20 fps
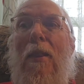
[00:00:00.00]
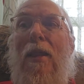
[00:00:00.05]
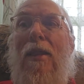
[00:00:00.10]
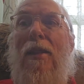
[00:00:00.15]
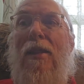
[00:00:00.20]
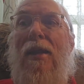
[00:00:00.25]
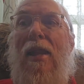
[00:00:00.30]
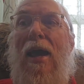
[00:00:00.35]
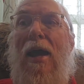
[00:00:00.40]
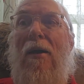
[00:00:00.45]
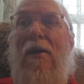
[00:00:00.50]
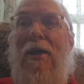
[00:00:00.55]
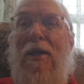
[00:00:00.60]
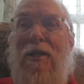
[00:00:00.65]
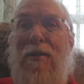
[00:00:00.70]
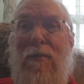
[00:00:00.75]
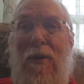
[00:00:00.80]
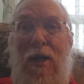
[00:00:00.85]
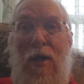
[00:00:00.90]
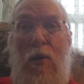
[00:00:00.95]
Now,
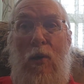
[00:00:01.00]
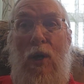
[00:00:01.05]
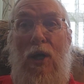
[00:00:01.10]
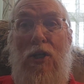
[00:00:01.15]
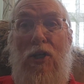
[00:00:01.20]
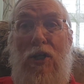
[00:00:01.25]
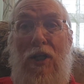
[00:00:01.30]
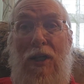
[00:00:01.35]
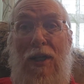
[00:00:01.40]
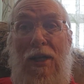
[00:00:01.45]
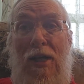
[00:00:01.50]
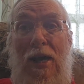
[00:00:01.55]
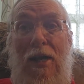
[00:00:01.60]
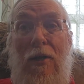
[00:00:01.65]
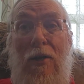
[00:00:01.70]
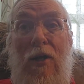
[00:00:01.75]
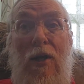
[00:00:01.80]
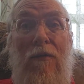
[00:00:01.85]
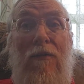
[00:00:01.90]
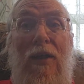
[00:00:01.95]
here's my question. And I
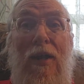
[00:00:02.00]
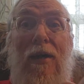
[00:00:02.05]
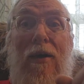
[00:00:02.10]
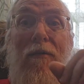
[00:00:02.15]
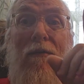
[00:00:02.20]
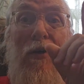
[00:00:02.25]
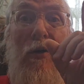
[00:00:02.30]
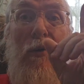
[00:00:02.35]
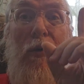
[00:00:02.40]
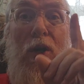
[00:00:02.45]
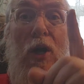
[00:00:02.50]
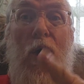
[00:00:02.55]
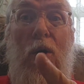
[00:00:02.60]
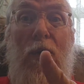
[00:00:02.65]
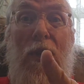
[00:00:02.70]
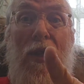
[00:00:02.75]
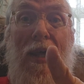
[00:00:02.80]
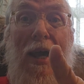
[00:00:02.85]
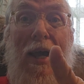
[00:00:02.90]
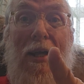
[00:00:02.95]
don't know if any of you know
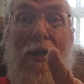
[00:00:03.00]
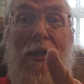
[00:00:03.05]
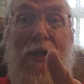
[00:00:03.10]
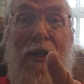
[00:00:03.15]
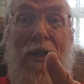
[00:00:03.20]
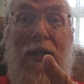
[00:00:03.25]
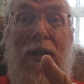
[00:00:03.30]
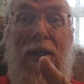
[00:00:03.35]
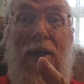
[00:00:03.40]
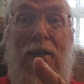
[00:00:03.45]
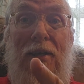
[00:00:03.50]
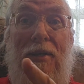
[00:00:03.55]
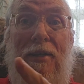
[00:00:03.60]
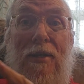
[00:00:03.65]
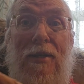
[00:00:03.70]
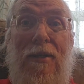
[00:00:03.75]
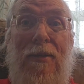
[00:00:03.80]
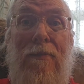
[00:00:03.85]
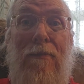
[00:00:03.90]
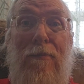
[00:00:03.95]
the answer to
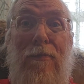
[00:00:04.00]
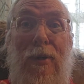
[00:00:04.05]
this.